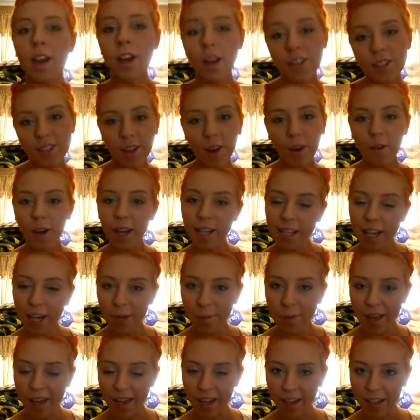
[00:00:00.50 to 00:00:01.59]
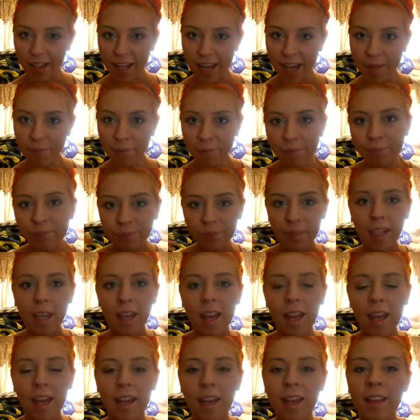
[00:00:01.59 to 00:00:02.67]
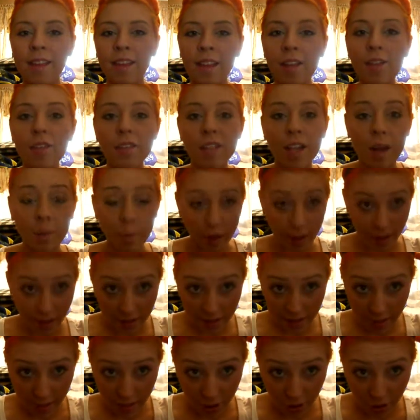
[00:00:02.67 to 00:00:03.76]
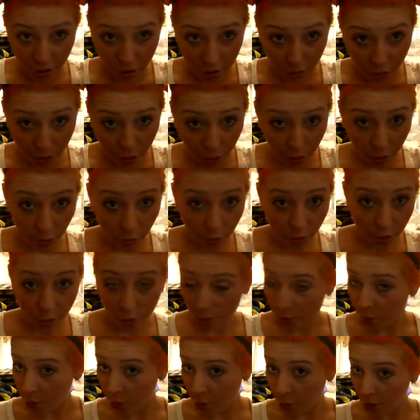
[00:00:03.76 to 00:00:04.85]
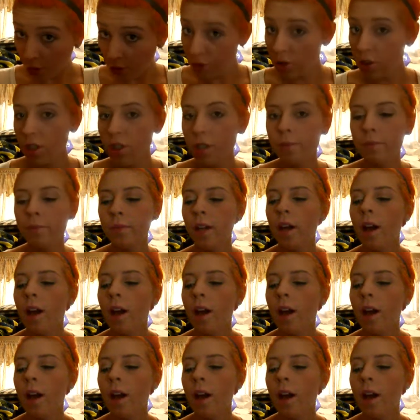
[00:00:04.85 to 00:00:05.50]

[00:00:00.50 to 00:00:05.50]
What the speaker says: So I dyed my hair again, and this time I decided to go orange.